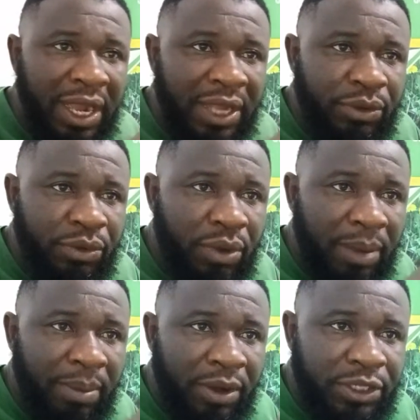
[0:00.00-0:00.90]
and you know
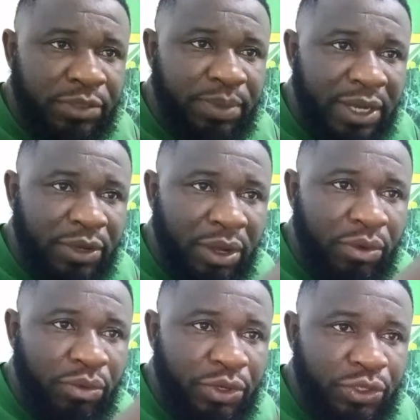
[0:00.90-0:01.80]
about this plant, you are
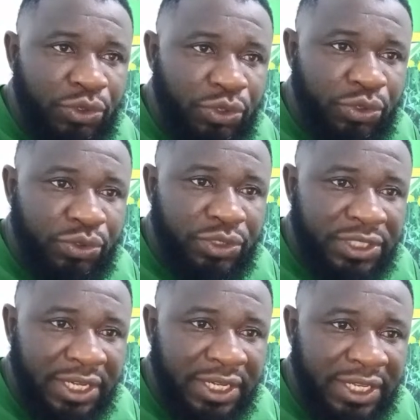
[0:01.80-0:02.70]
not going to use
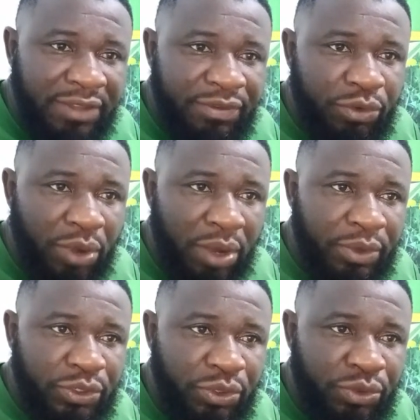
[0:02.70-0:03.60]
the leaf, you are
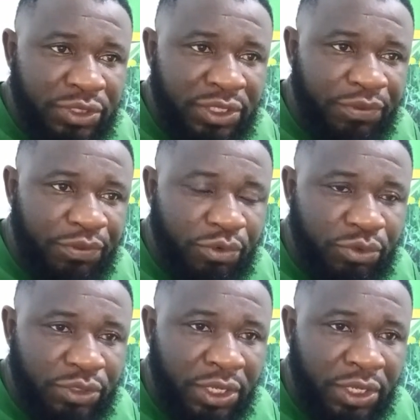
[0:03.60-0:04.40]
going to use the fruit